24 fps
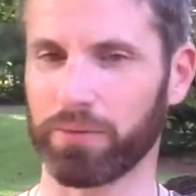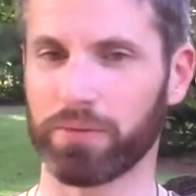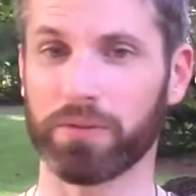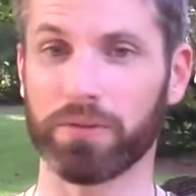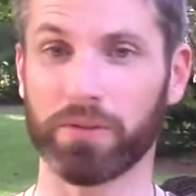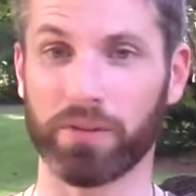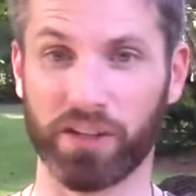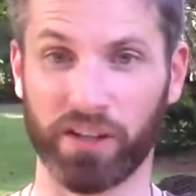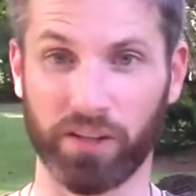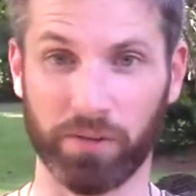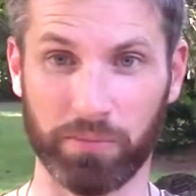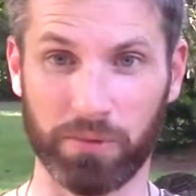
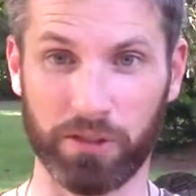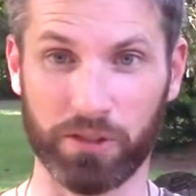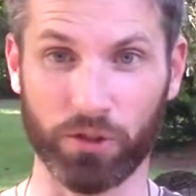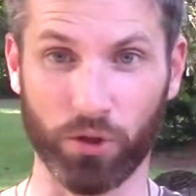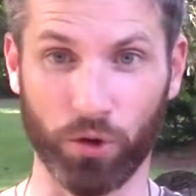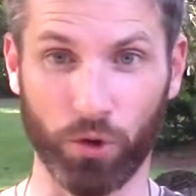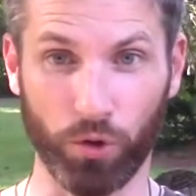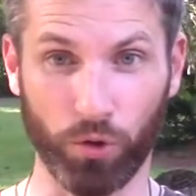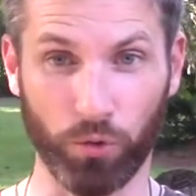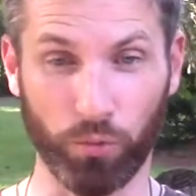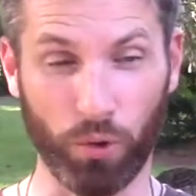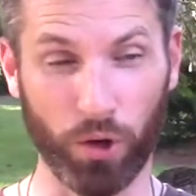we're going to be
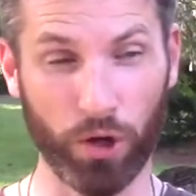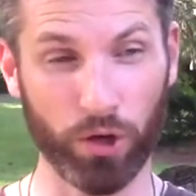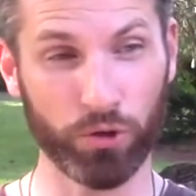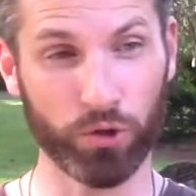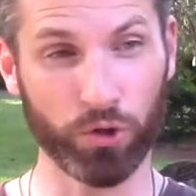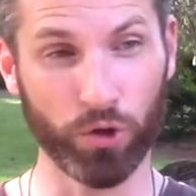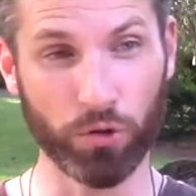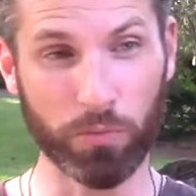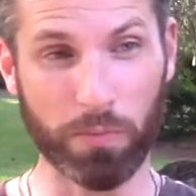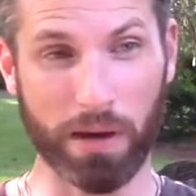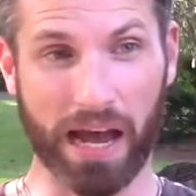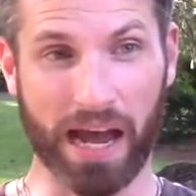told, wear
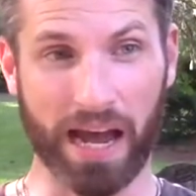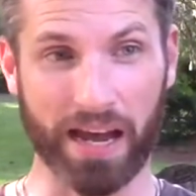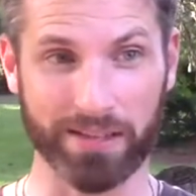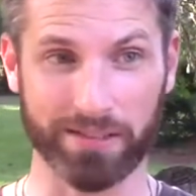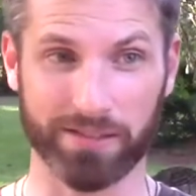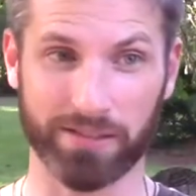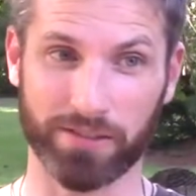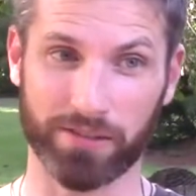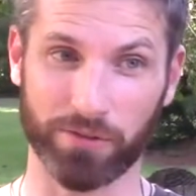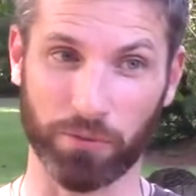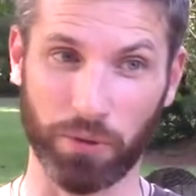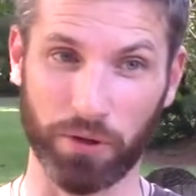2
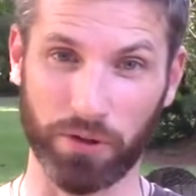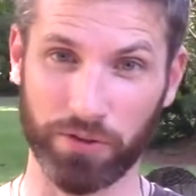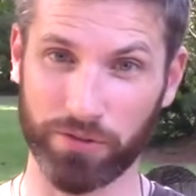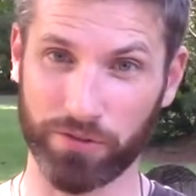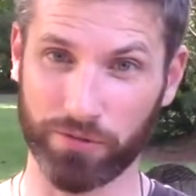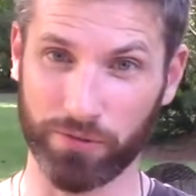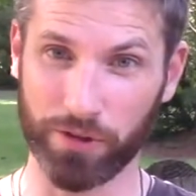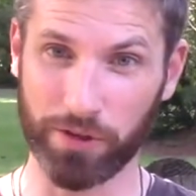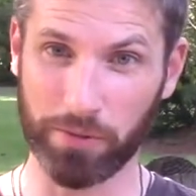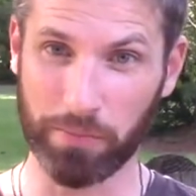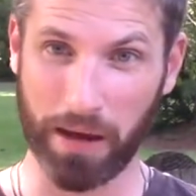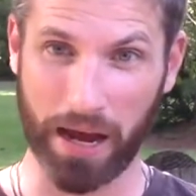masks, wear
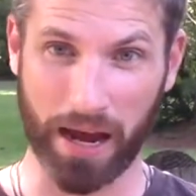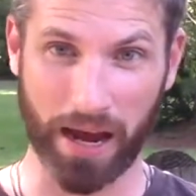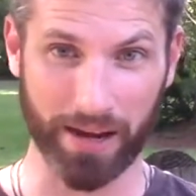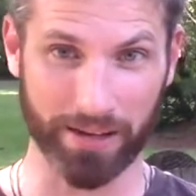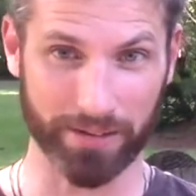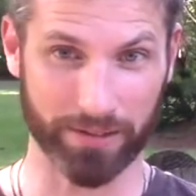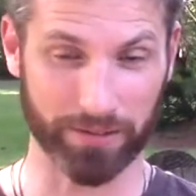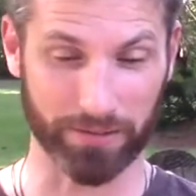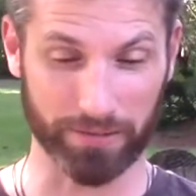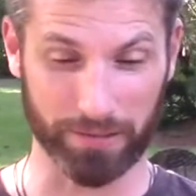3 masks.